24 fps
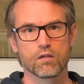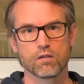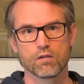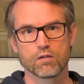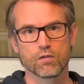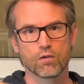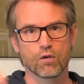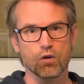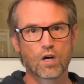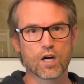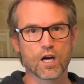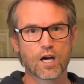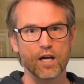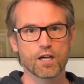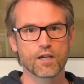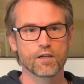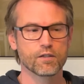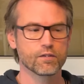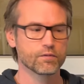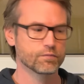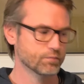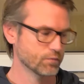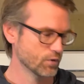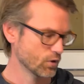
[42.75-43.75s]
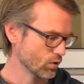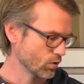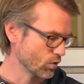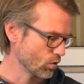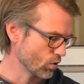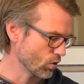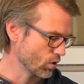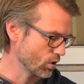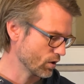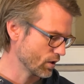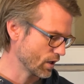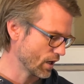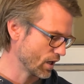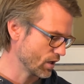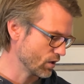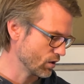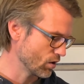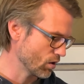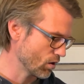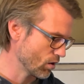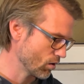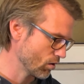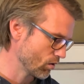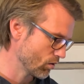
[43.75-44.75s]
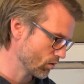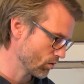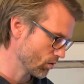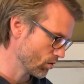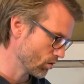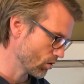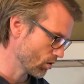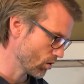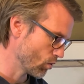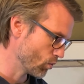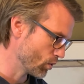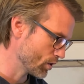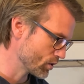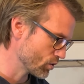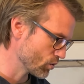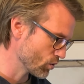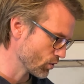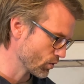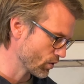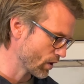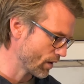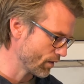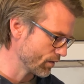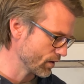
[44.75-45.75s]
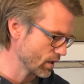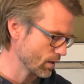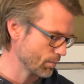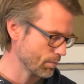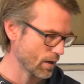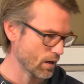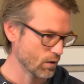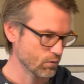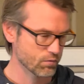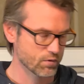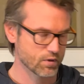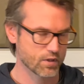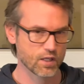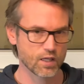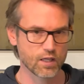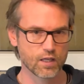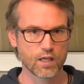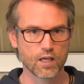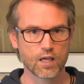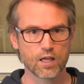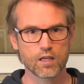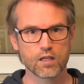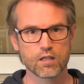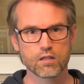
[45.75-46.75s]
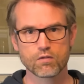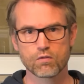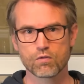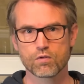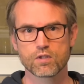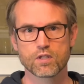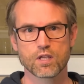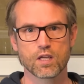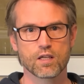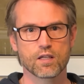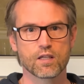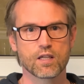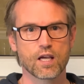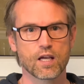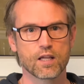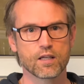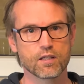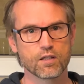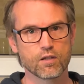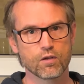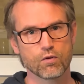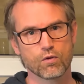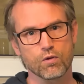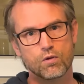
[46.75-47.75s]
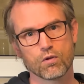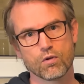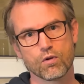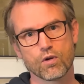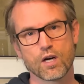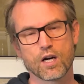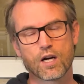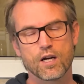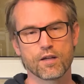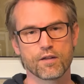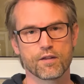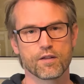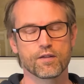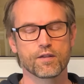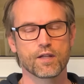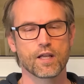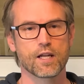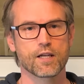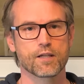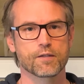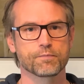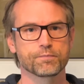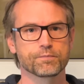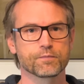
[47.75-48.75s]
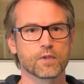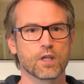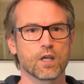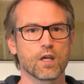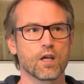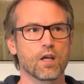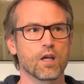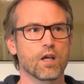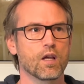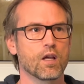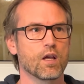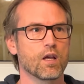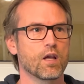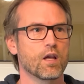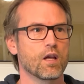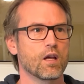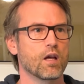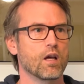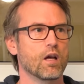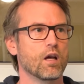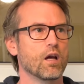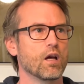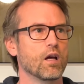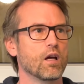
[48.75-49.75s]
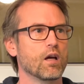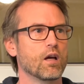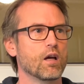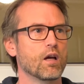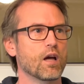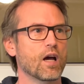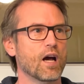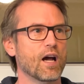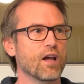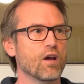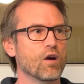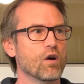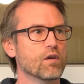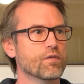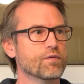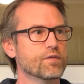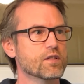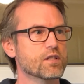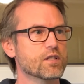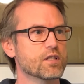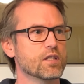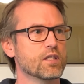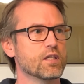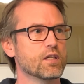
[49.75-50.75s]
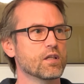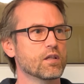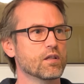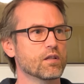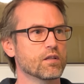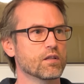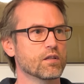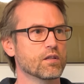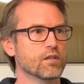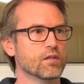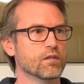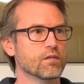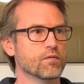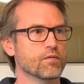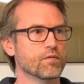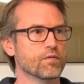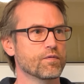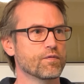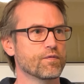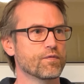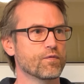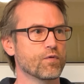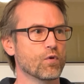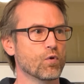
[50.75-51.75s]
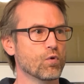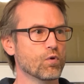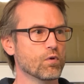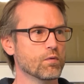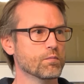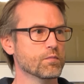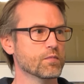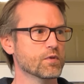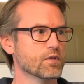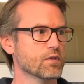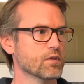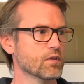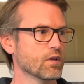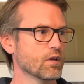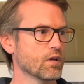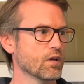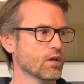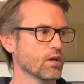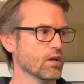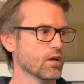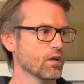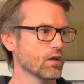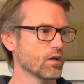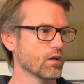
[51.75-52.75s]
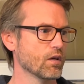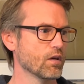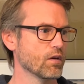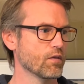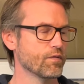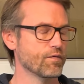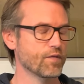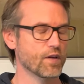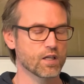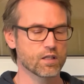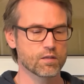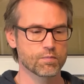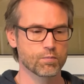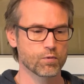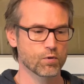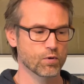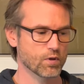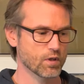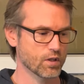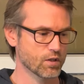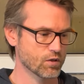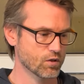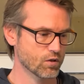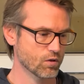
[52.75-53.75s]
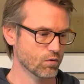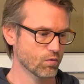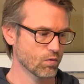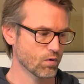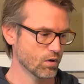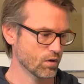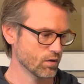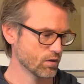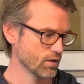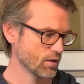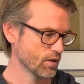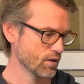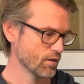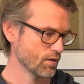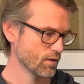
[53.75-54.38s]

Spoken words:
or higher, or an original gravity about 1080 to 1090 or higher than that. I often see in forums, Facebook and so on,